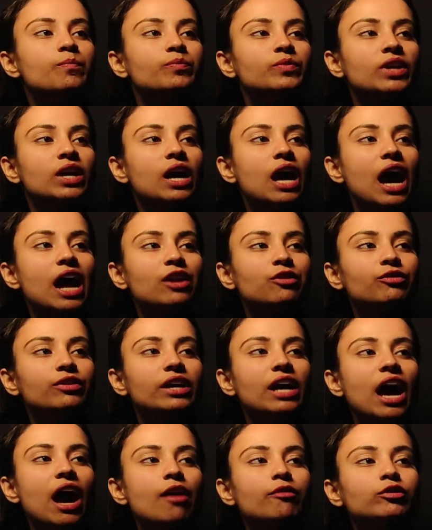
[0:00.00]
and we
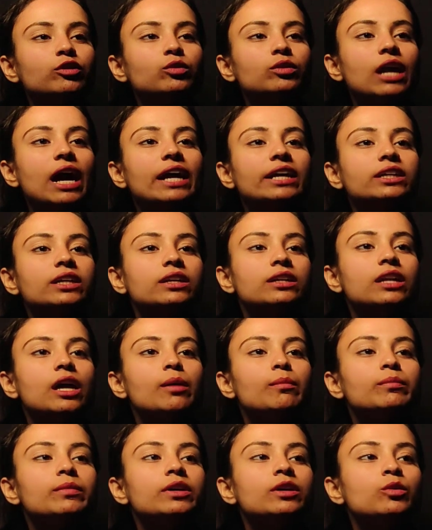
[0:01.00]
have to write a
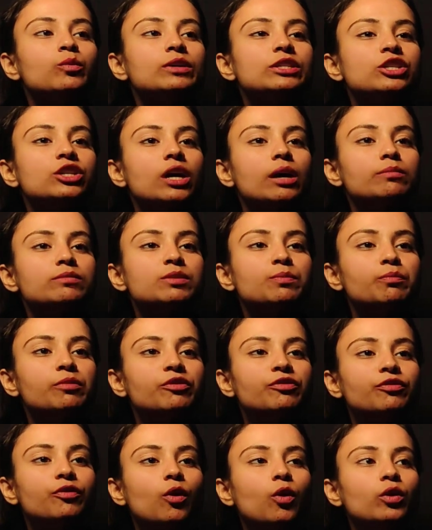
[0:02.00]
number which comes
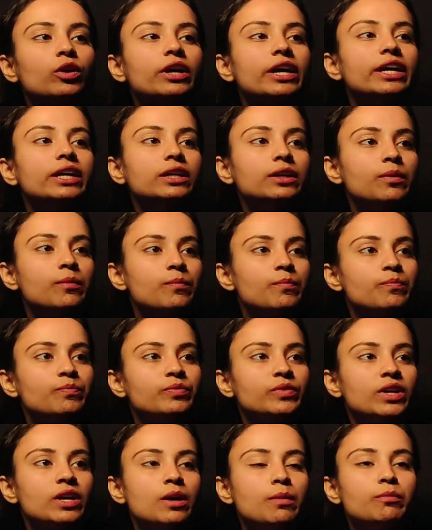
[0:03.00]
before it.
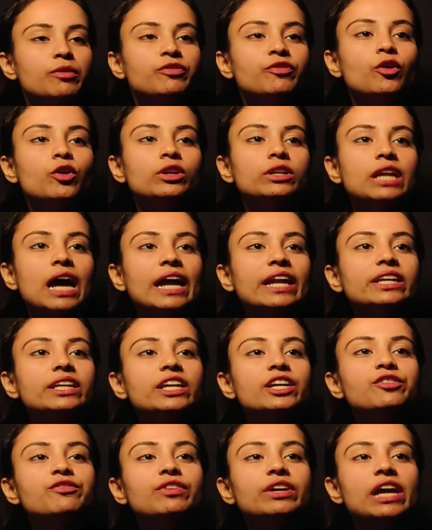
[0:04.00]
Before 19 we
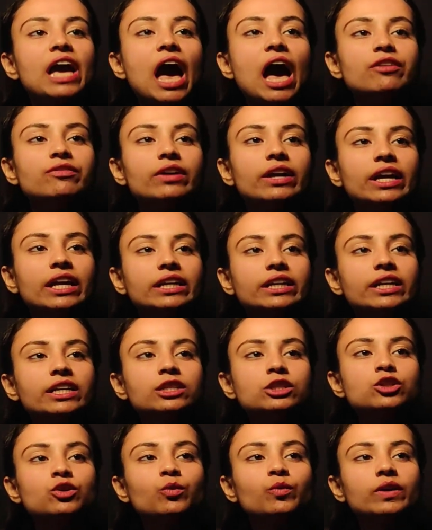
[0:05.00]
have 18, so
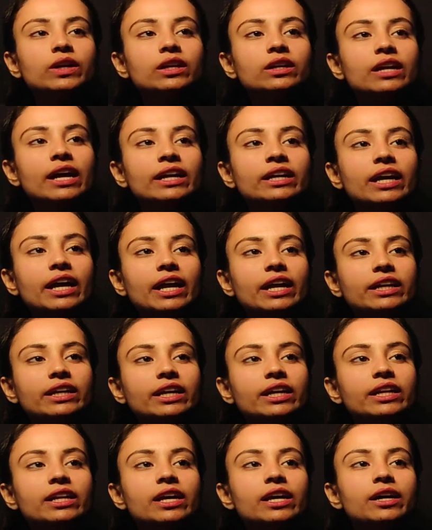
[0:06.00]
we'll write 18
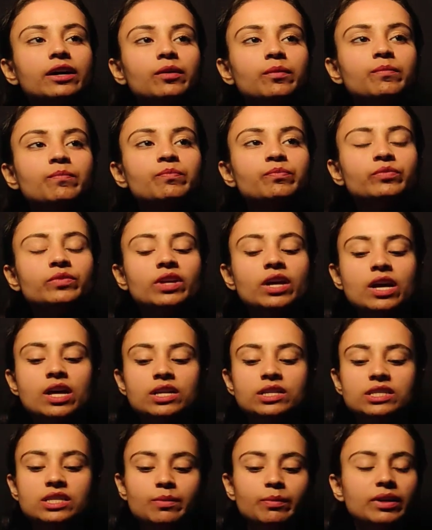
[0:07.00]
here.
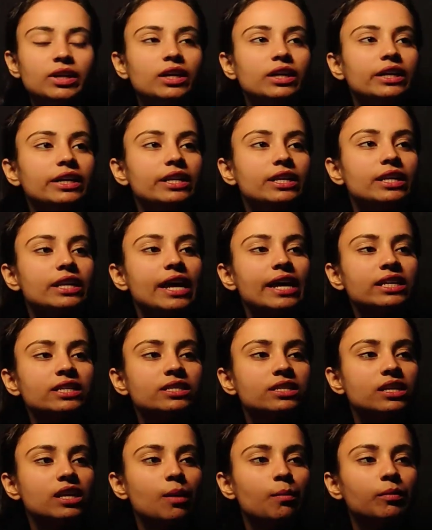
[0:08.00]
Similarly, next
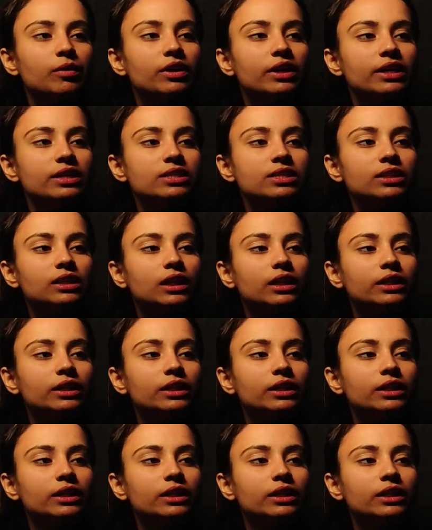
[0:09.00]
number is 30.